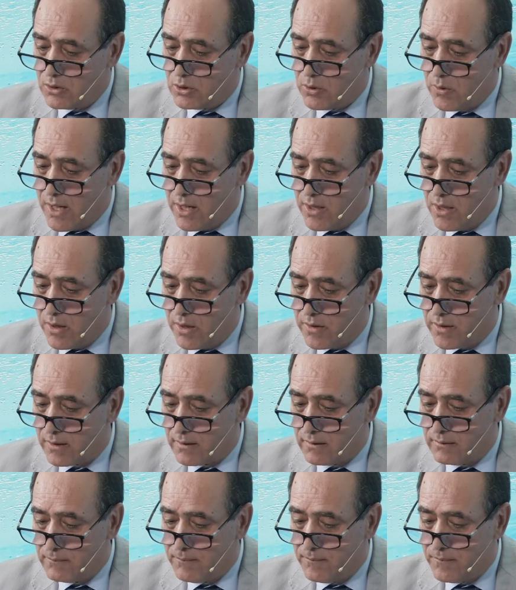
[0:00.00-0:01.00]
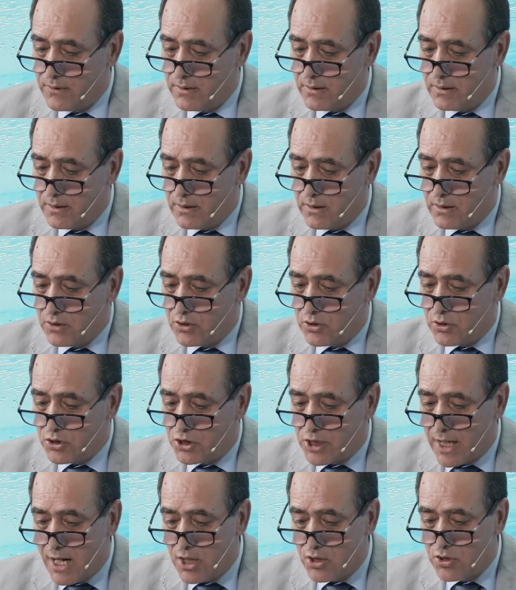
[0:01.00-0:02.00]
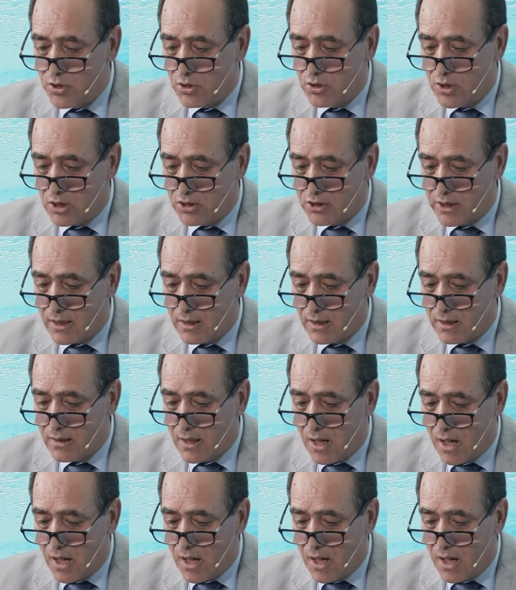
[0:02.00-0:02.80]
to change the culture